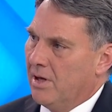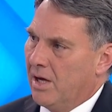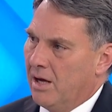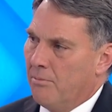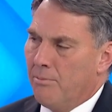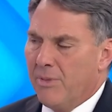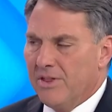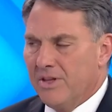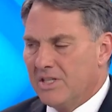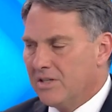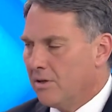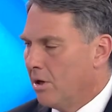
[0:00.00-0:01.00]
But
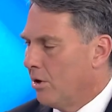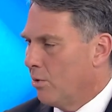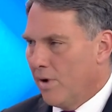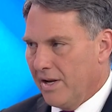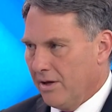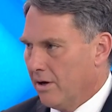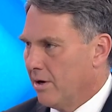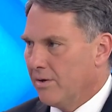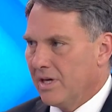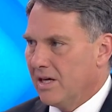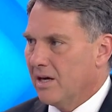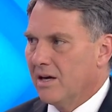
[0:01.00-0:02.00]
there's still a long way to go
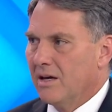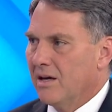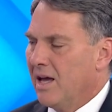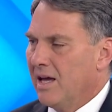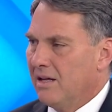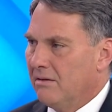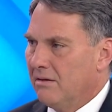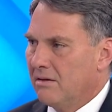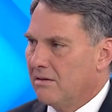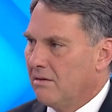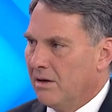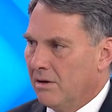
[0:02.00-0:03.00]
here, and
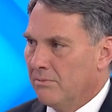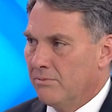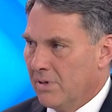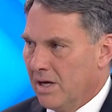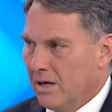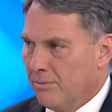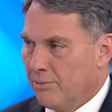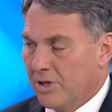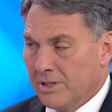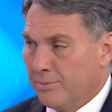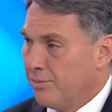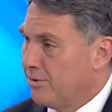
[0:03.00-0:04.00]

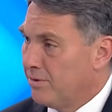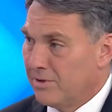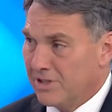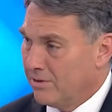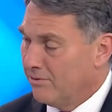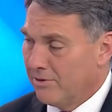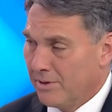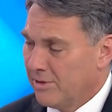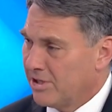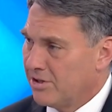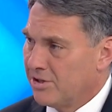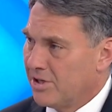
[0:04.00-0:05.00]
President Putin is still very
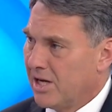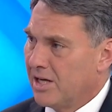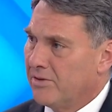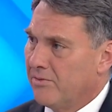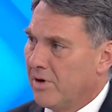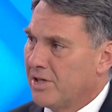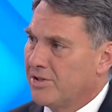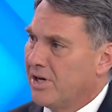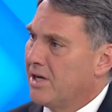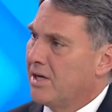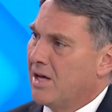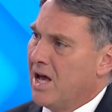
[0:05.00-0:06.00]
much in charge of
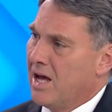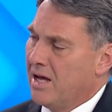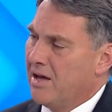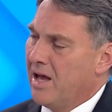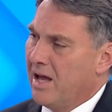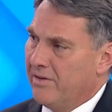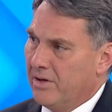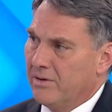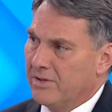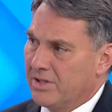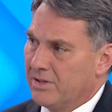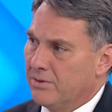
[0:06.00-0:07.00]
Russia, and
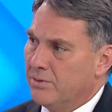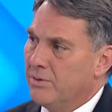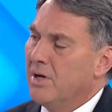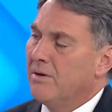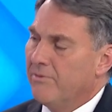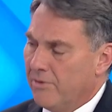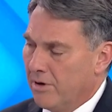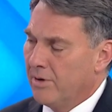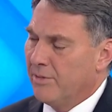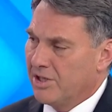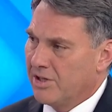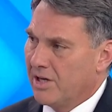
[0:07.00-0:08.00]
there is still very
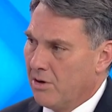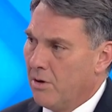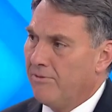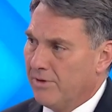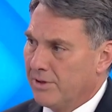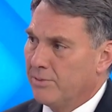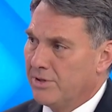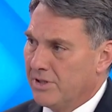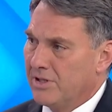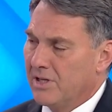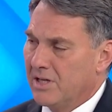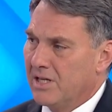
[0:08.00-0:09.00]
much a conflict which
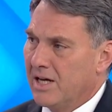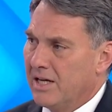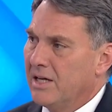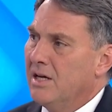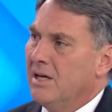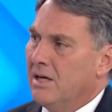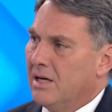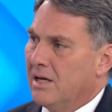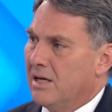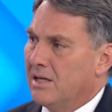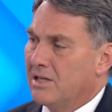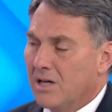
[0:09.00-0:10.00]
is going to take
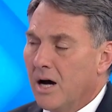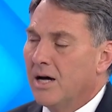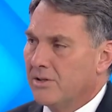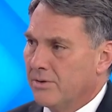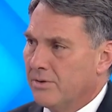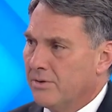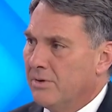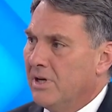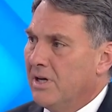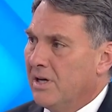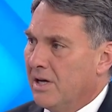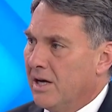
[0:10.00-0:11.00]
time to
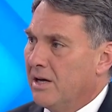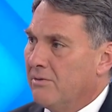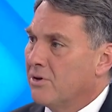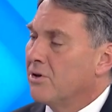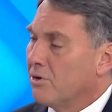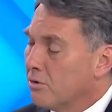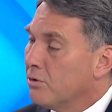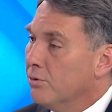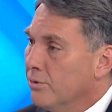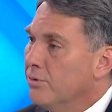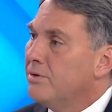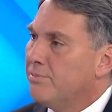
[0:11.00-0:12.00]

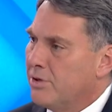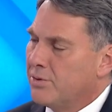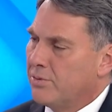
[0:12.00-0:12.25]
conclude